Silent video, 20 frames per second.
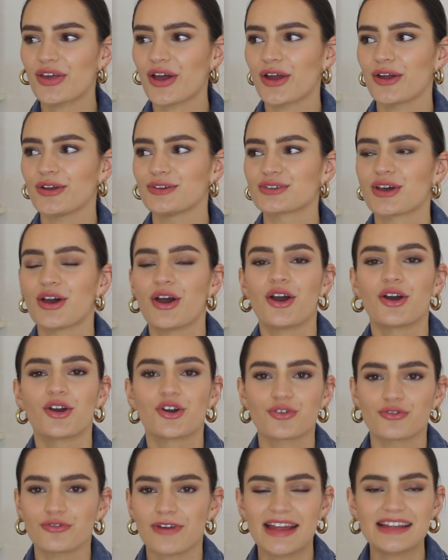those
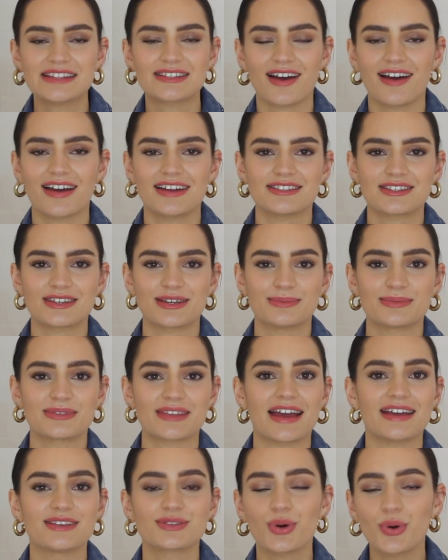great items
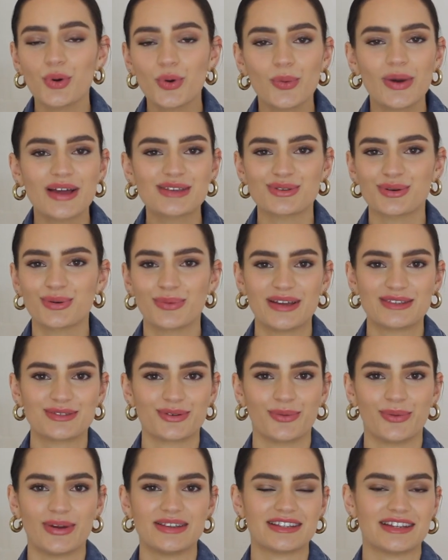that is always, always,
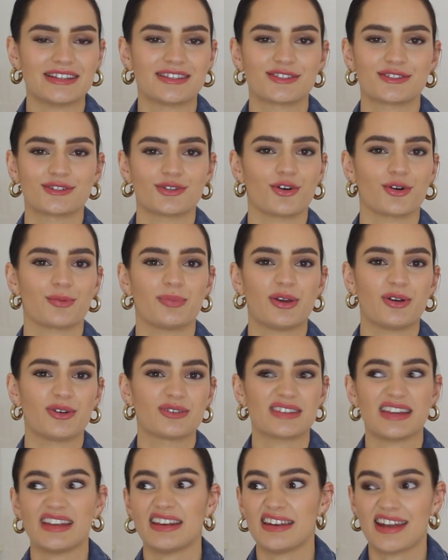always in stock
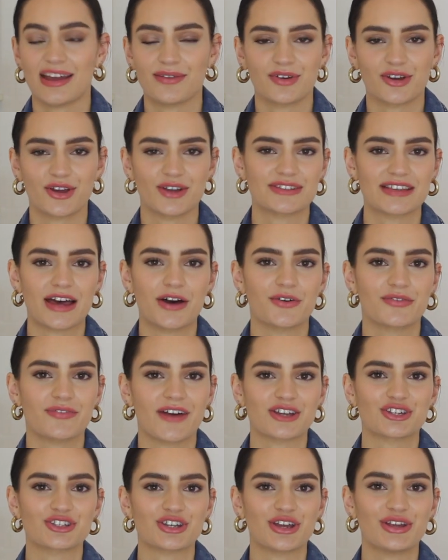because it never goes out of
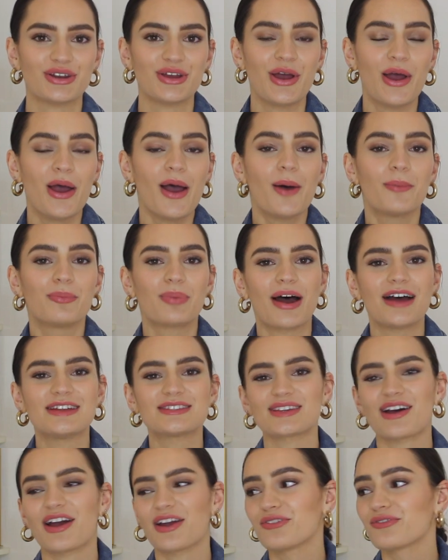fashion.
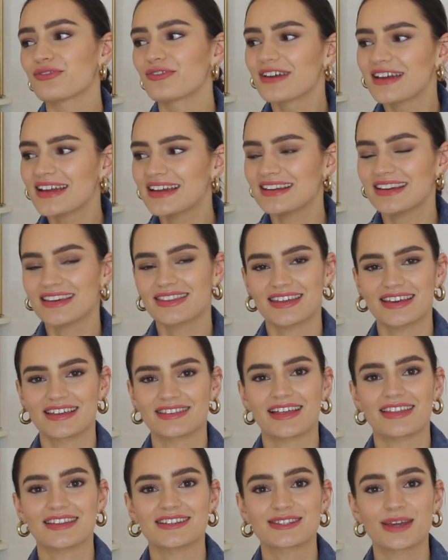But I really
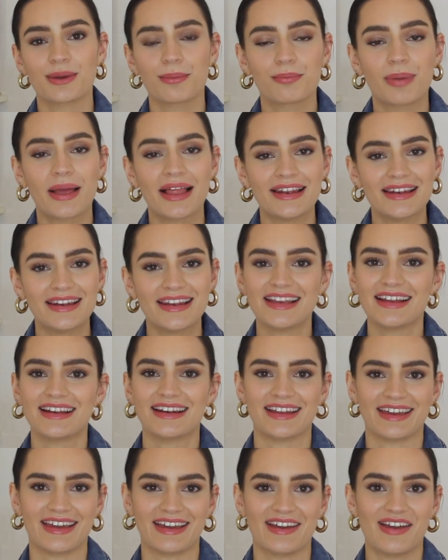think that this
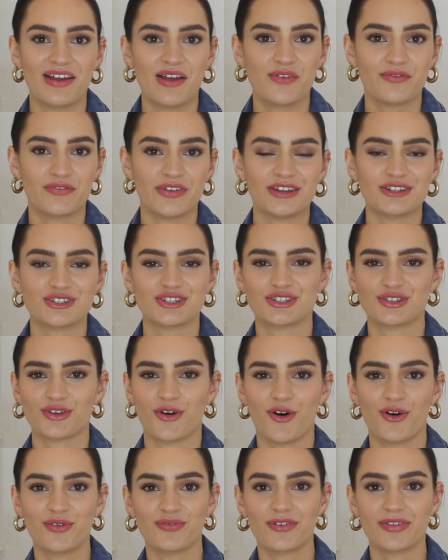completely finishes
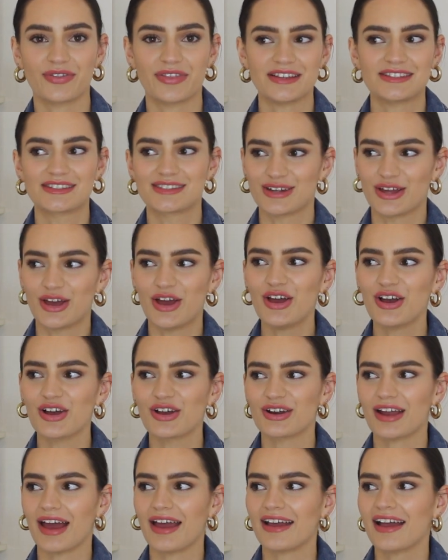off this
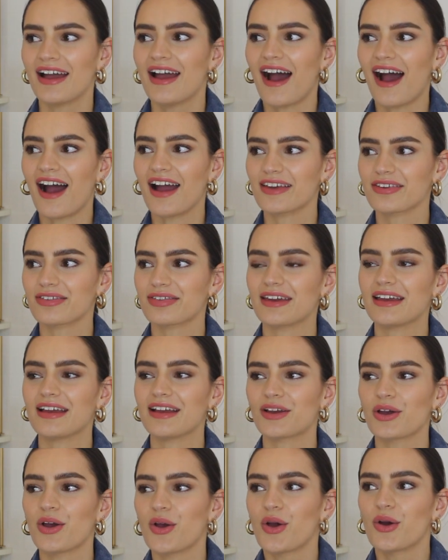look. Like, I
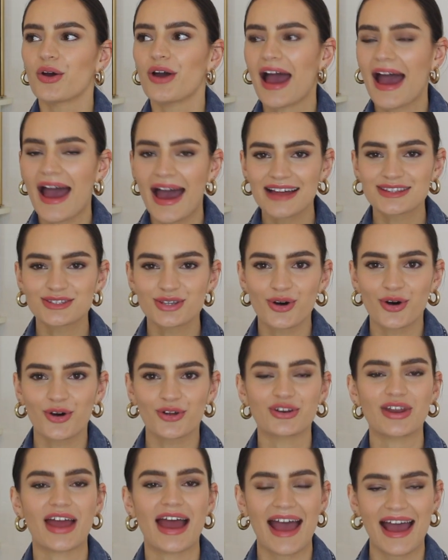think hat
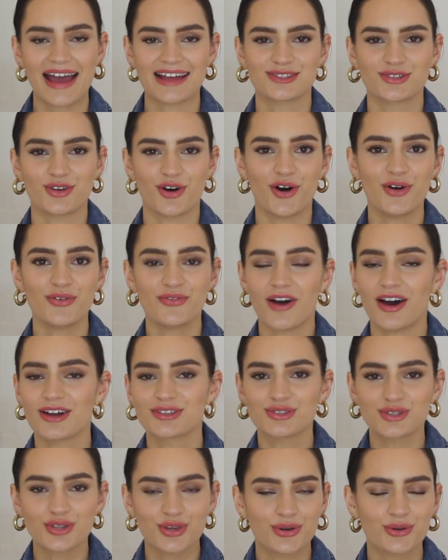on, hat off
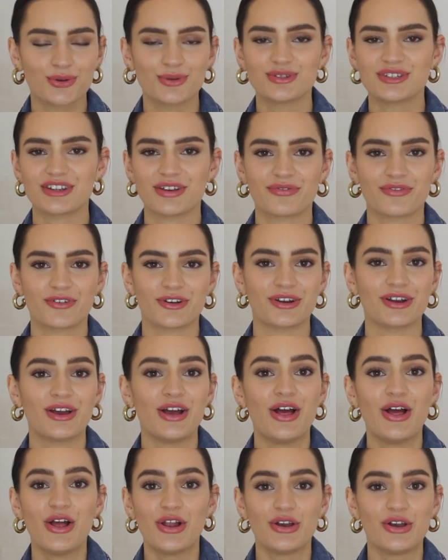are two different
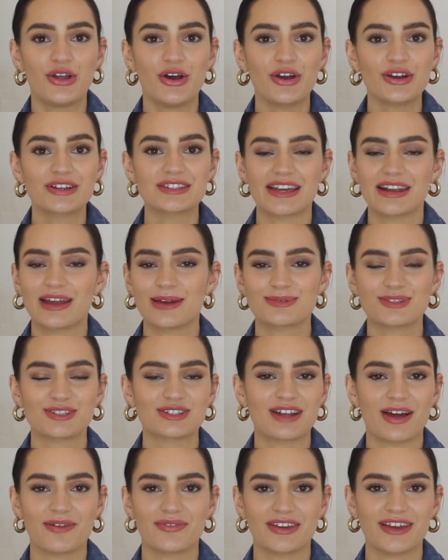looks, and I'm
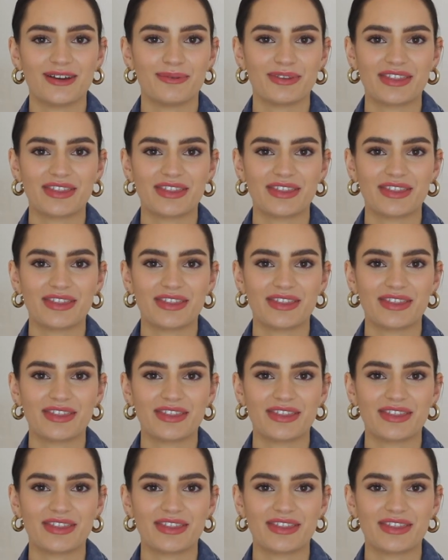just loving it